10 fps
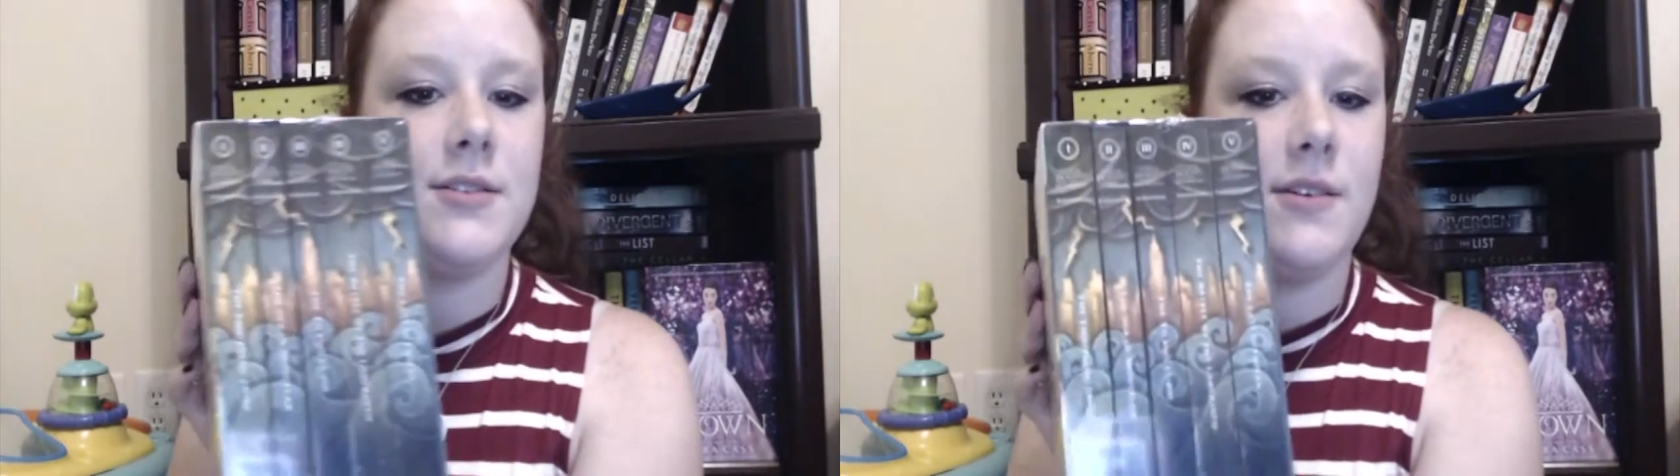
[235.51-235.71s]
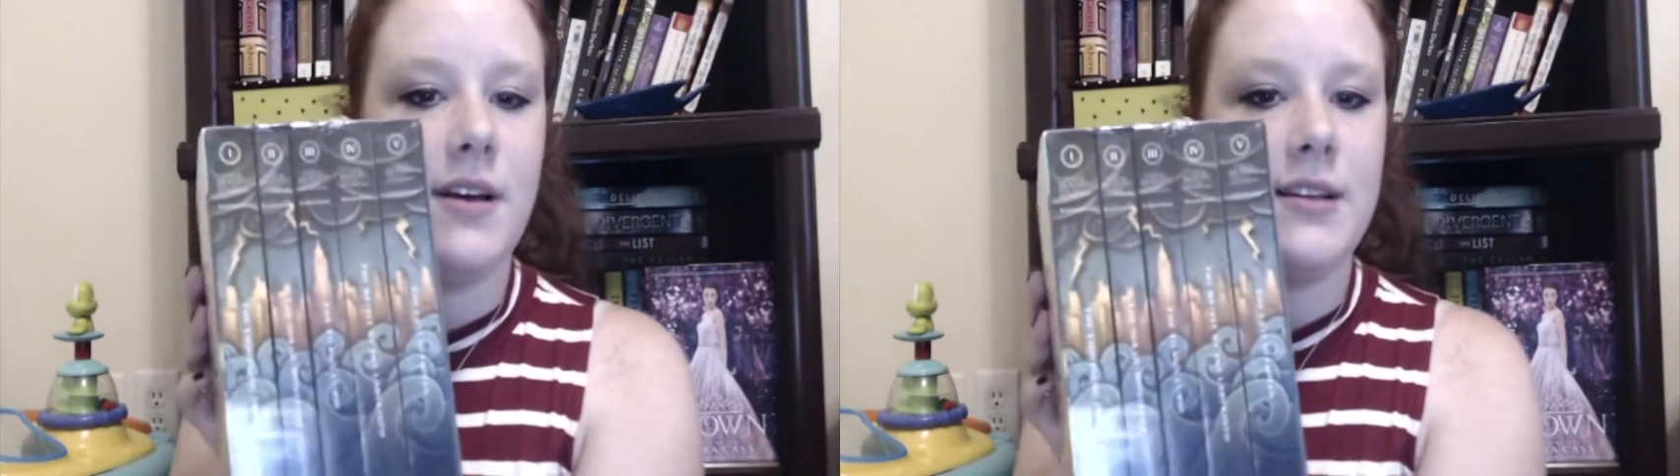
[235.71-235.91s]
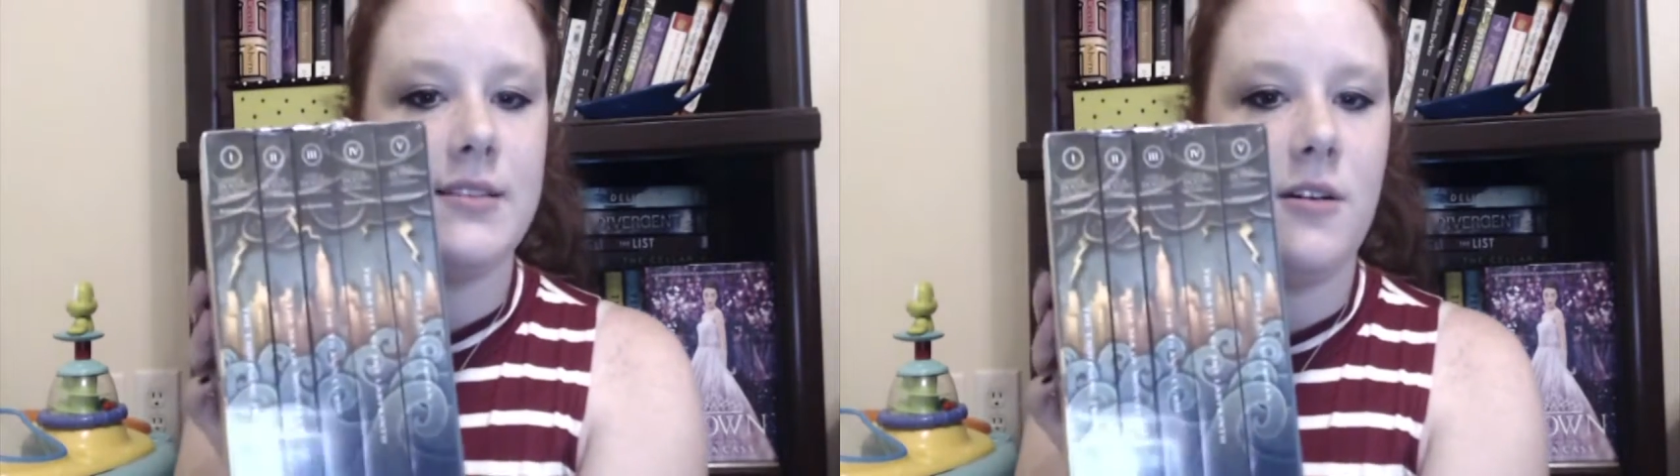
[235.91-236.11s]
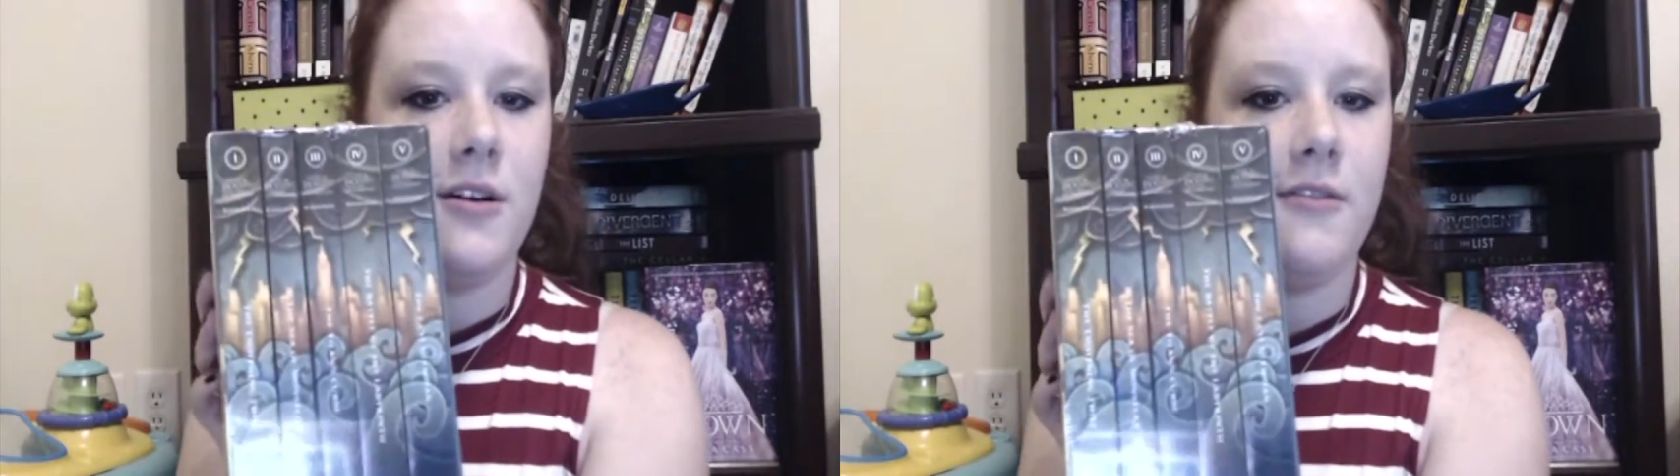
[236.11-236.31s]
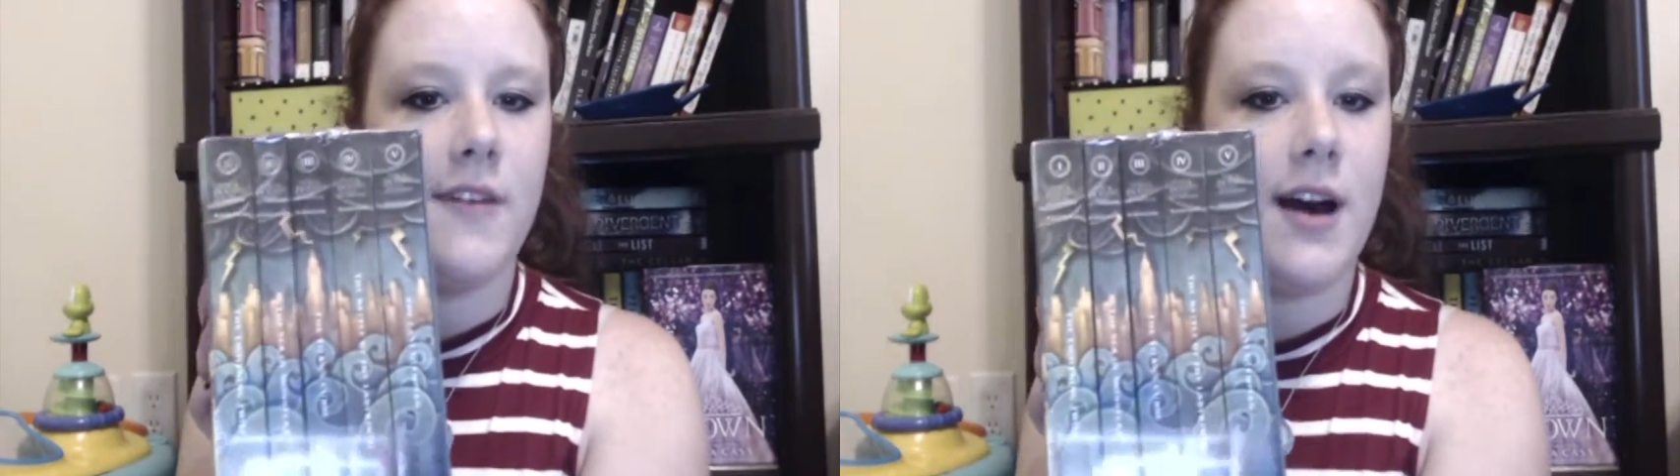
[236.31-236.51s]
so it has
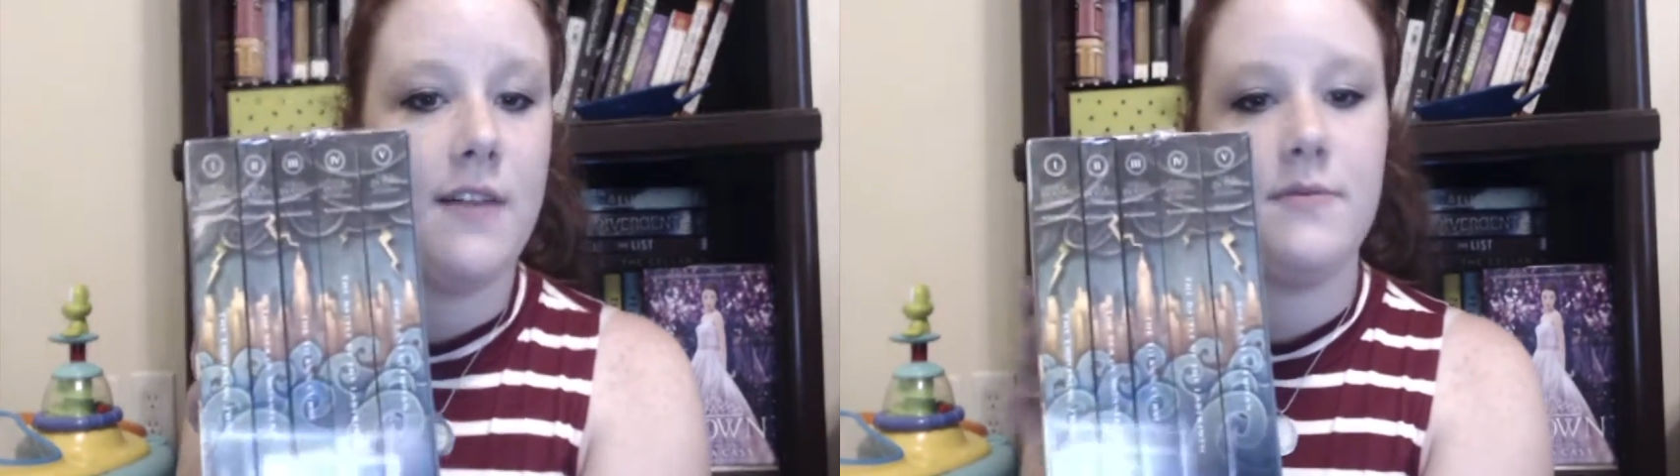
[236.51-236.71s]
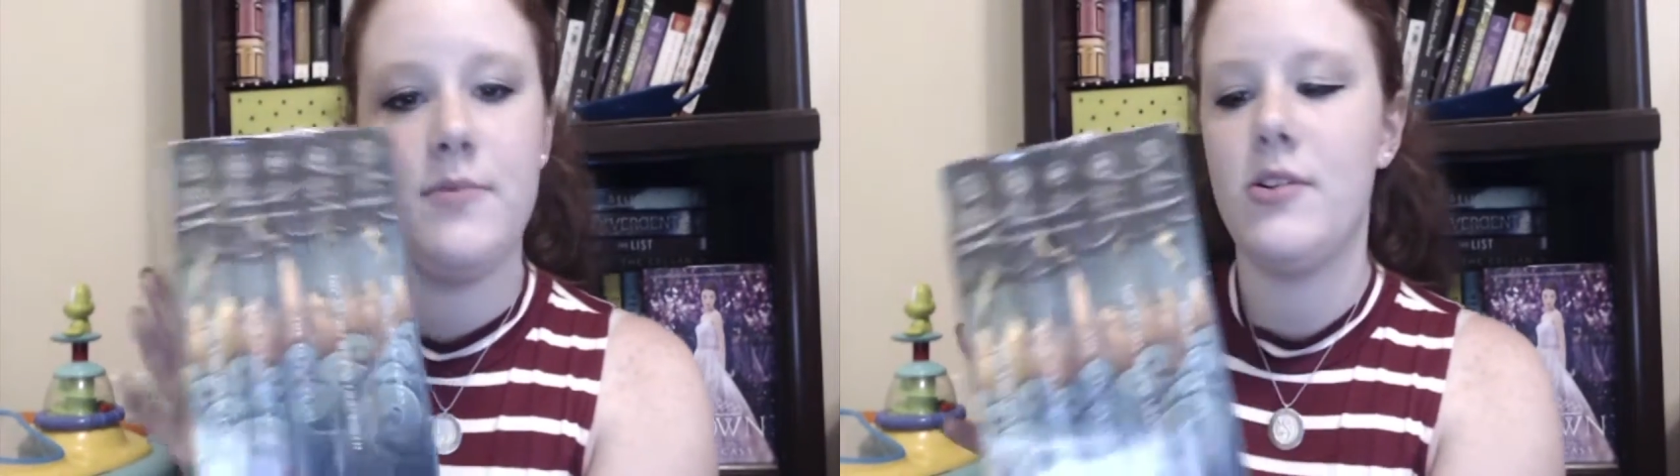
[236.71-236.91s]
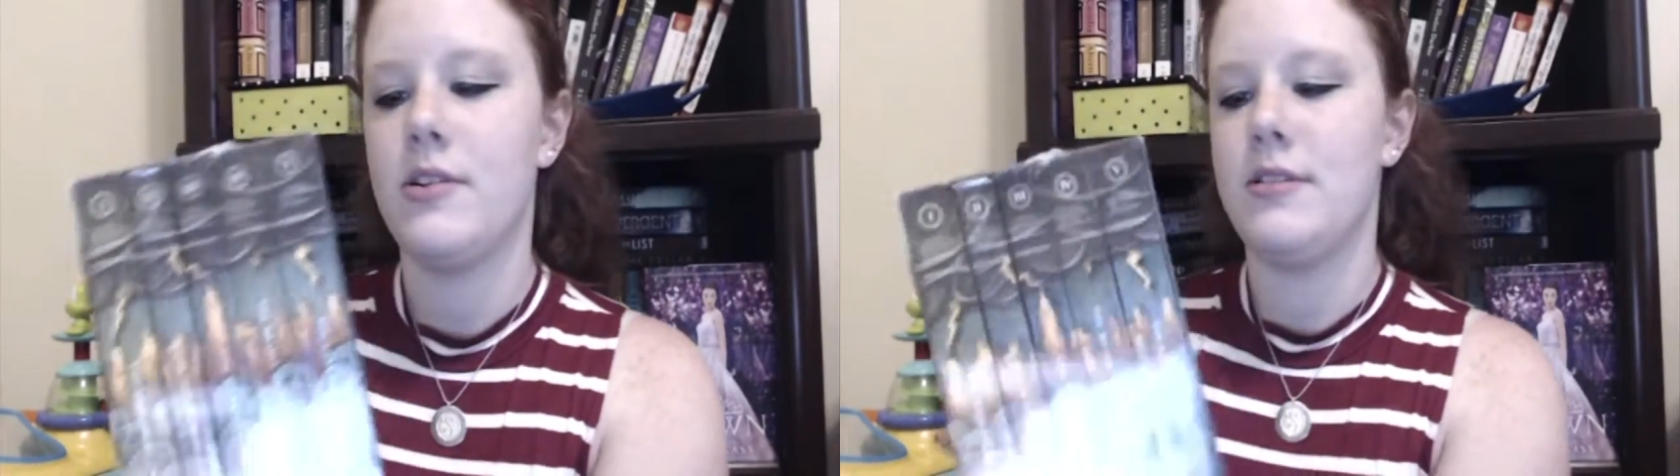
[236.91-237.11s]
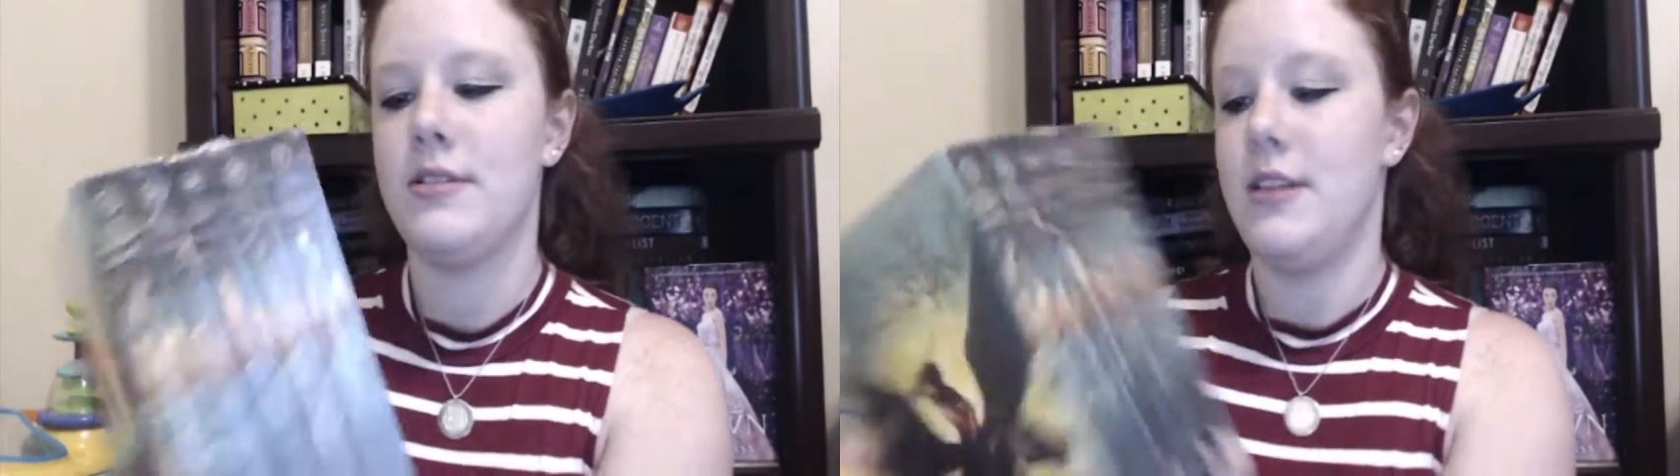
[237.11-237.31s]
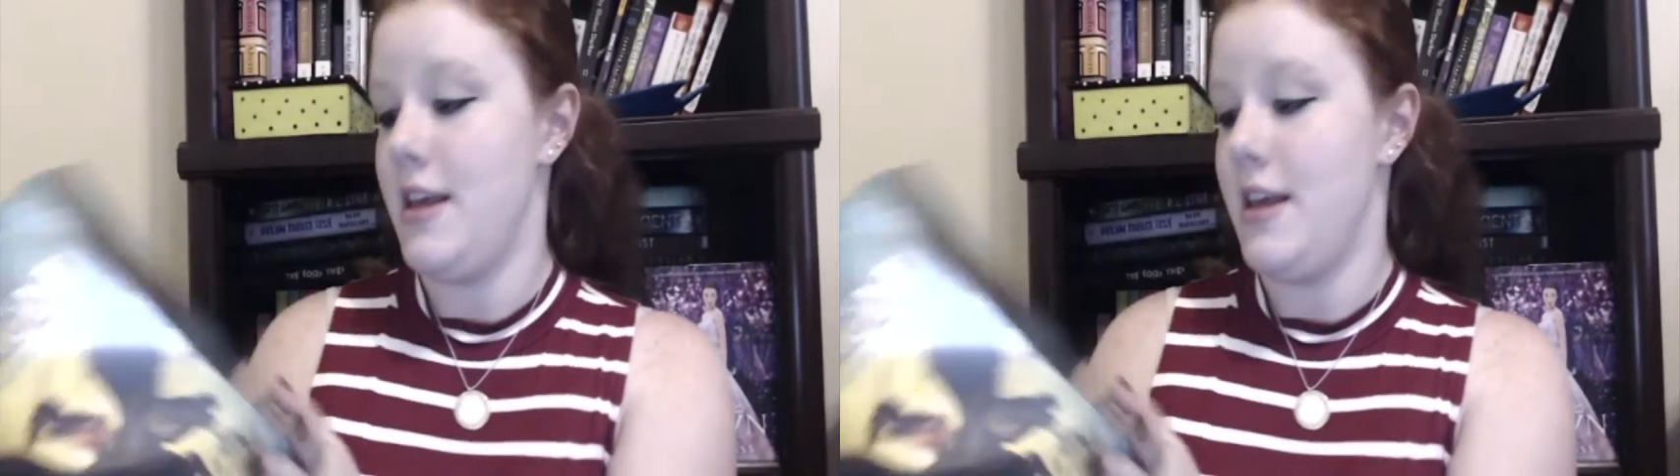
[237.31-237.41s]
all 5 books.